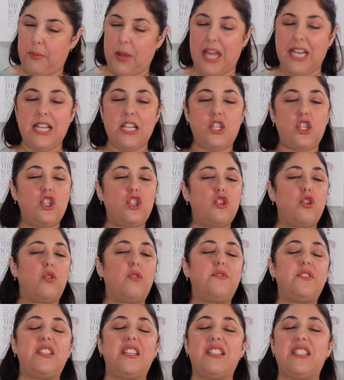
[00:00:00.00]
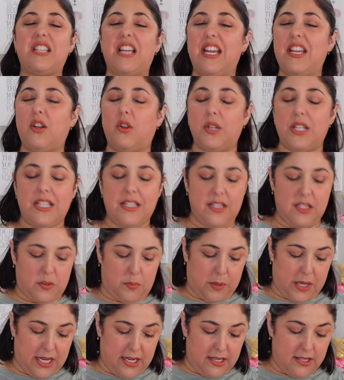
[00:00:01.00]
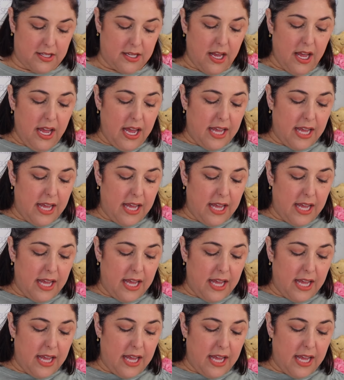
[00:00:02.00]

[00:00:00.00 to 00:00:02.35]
and it deserves this title in spades.